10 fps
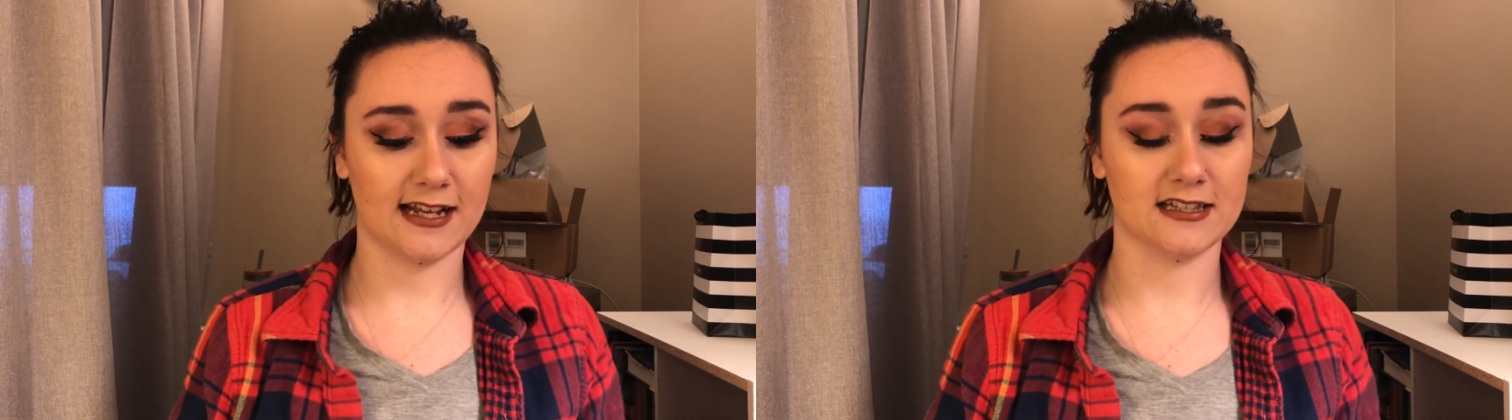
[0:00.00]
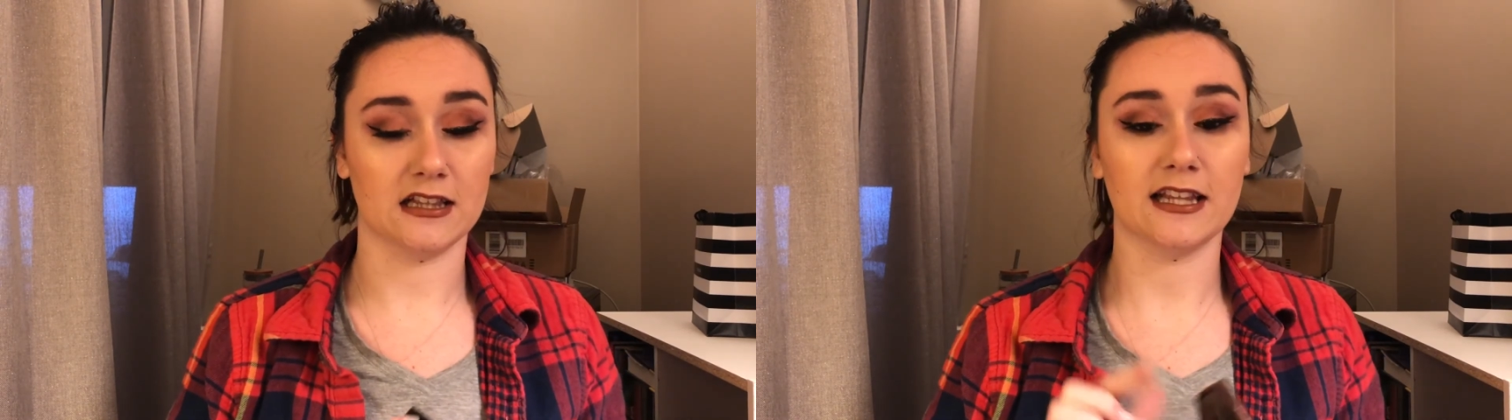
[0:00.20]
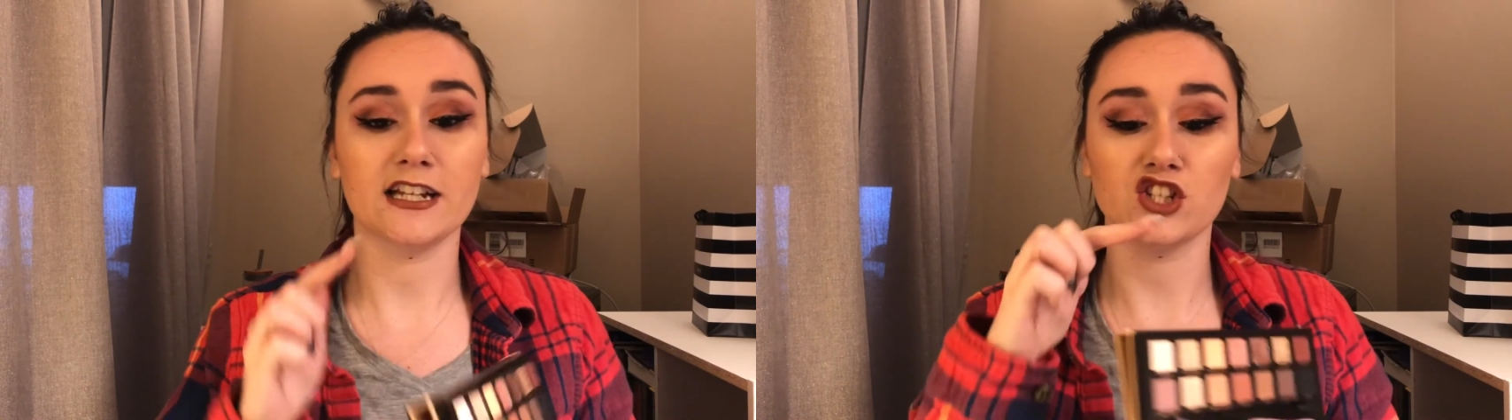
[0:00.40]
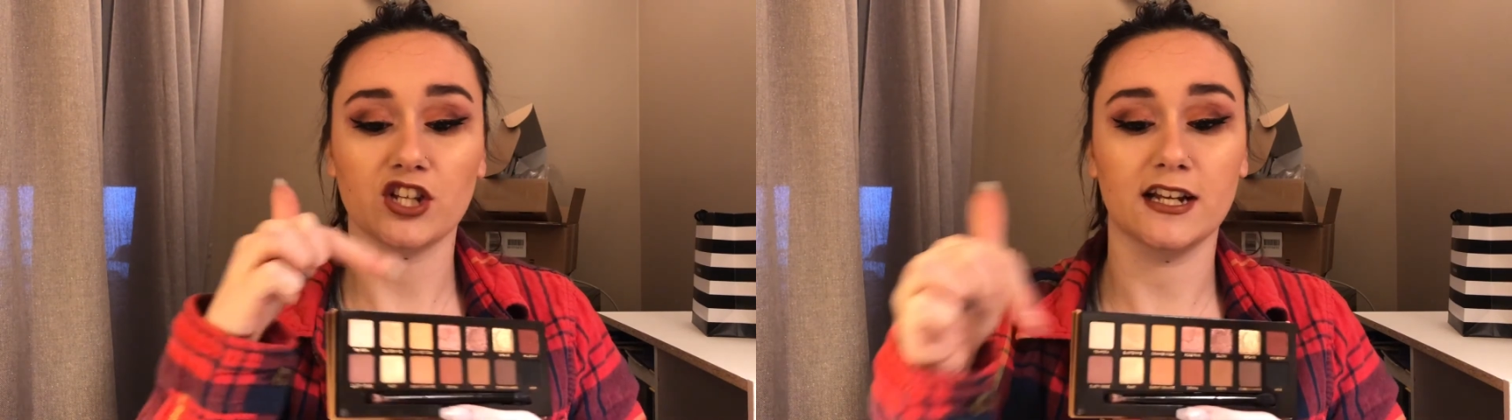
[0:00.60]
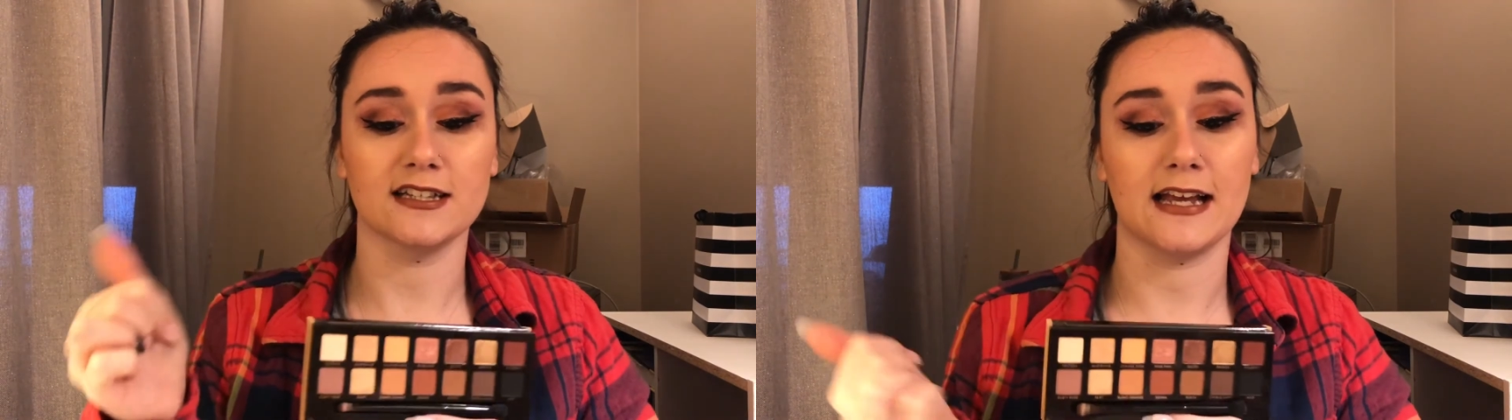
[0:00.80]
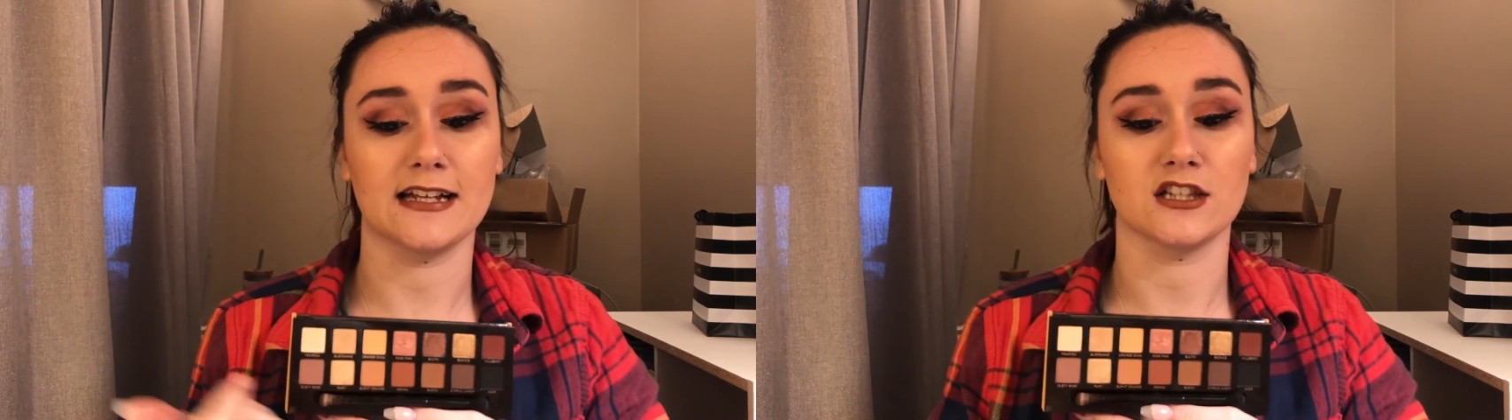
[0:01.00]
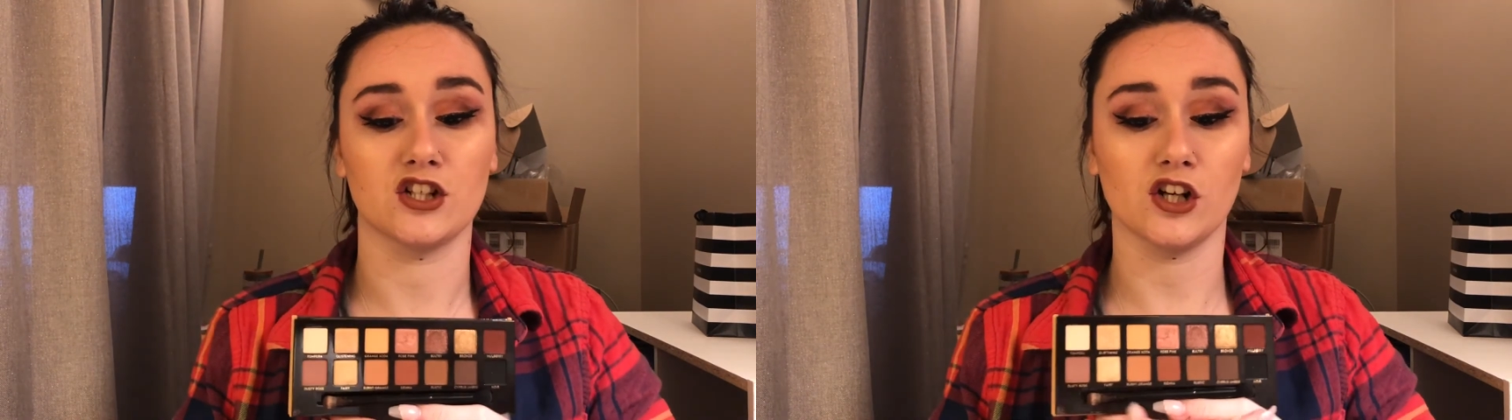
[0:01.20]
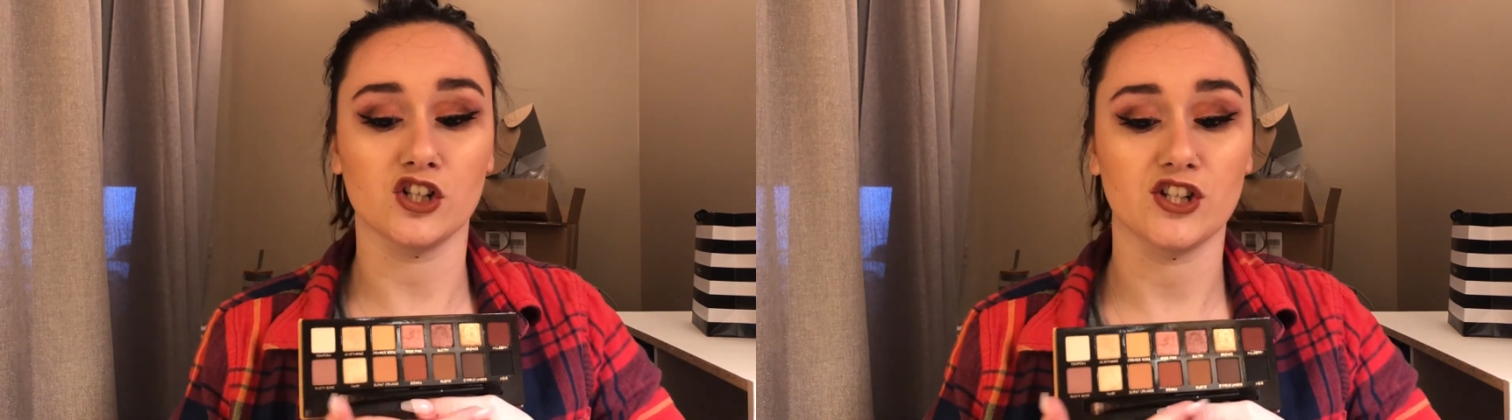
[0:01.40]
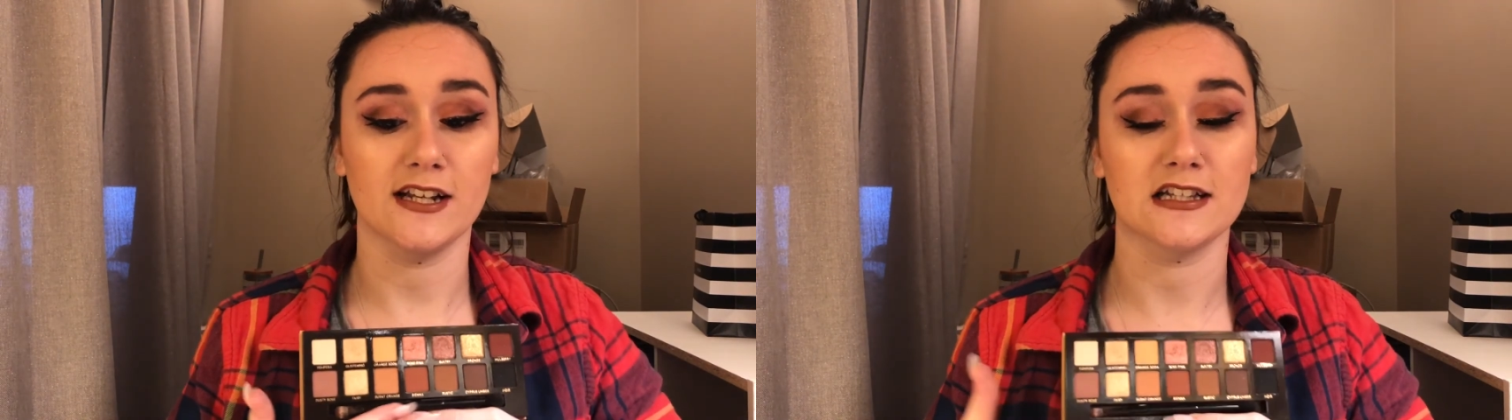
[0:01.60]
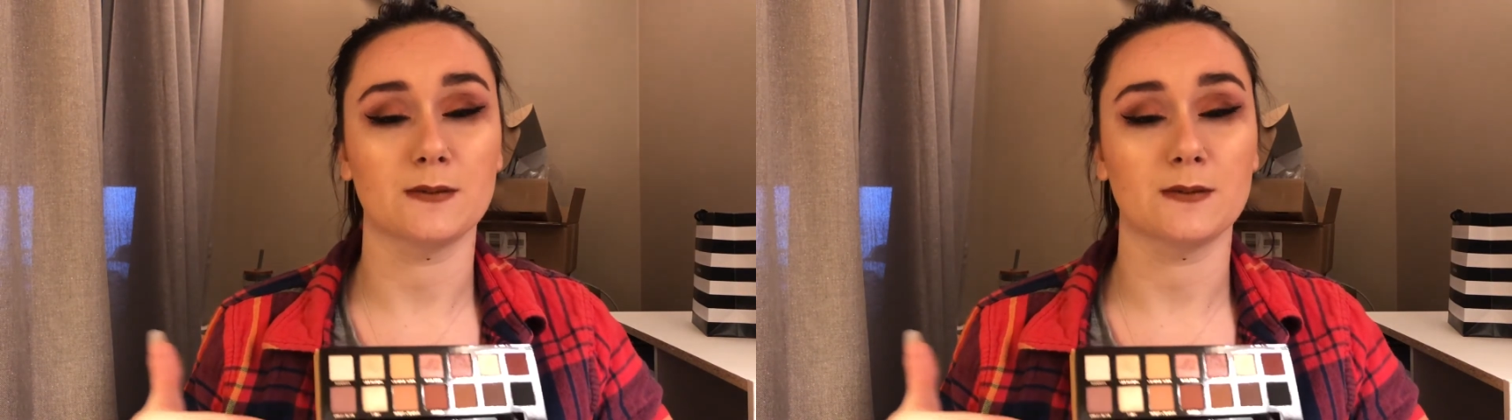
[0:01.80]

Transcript: It has the light shades. It has the dark shades.